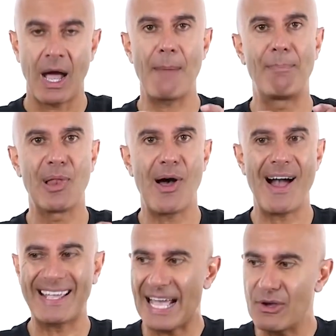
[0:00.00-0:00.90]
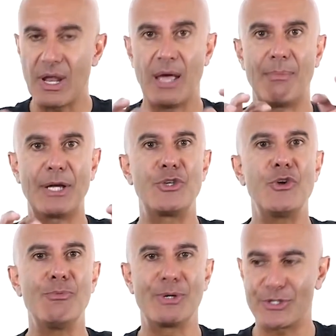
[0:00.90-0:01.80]
I block out my
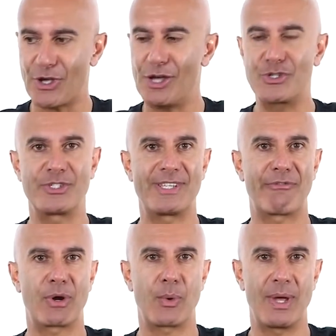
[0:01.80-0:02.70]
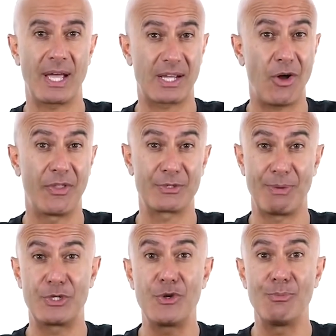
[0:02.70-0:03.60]
two massages every week. I call
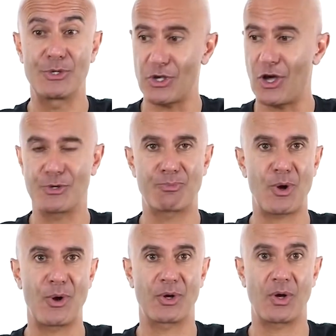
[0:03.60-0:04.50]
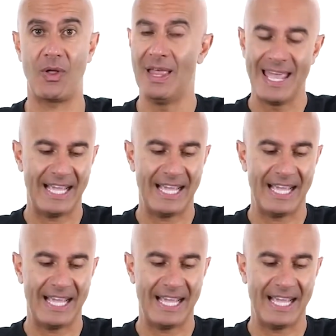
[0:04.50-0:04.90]
this my two massage protocol.